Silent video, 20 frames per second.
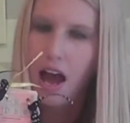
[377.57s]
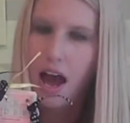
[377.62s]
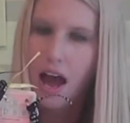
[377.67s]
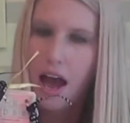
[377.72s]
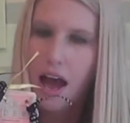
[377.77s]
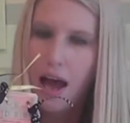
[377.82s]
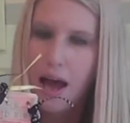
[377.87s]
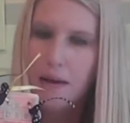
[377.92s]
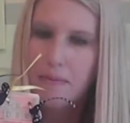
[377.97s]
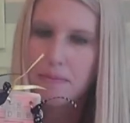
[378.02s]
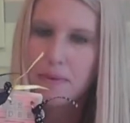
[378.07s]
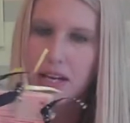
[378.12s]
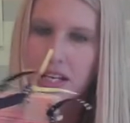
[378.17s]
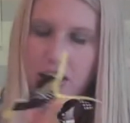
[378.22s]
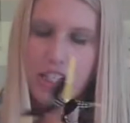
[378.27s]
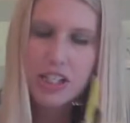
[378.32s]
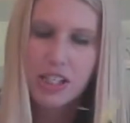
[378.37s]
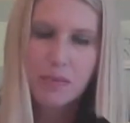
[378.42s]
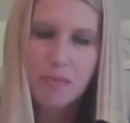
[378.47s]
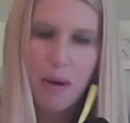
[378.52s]

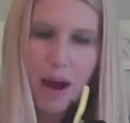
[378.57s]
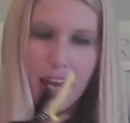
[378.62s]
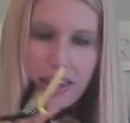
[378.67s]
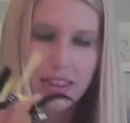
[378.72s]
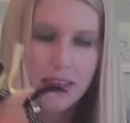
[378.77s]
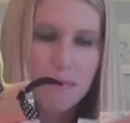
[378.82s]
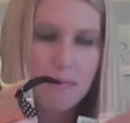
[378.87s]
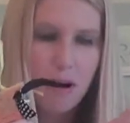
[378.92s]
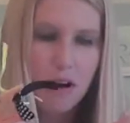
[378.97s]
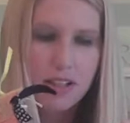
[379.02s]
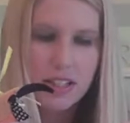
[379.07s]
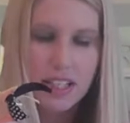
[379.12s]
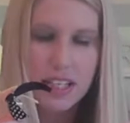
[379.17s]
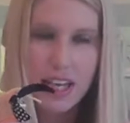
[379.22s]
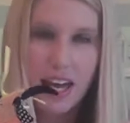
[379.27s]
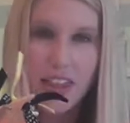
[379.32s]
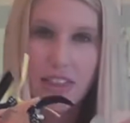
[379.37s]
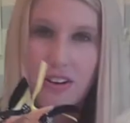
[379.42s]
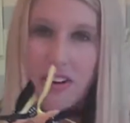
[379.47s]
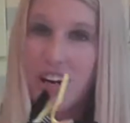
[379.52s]
And just bind them all
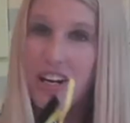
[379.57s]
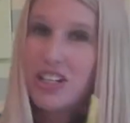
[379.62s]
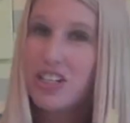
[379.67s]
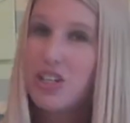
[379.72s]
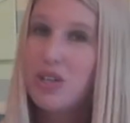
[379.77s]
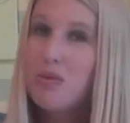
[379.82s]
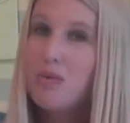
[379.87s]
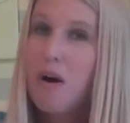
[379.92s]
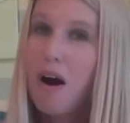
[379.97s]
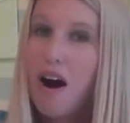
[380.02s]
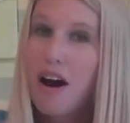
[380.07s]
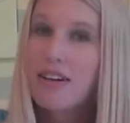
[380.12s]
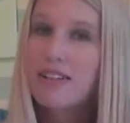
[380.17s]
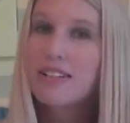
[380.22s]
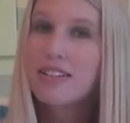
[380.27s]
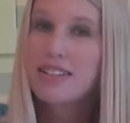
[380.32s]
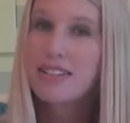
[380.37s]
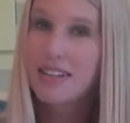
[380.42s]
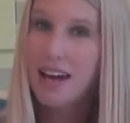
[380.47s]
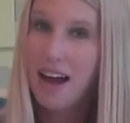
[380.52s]
together, and you
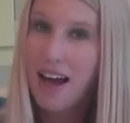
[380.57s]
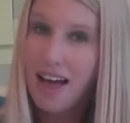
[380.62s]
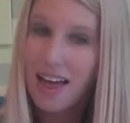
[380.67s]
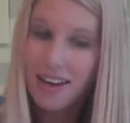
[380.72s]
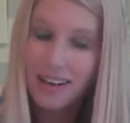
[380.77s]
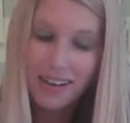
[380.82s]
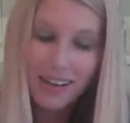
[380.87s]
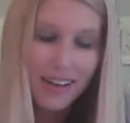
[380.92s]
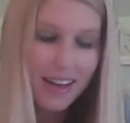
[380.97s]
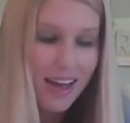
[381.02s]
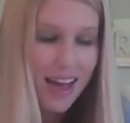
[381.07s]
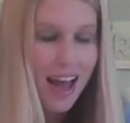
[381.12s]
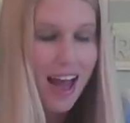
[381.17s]
are done.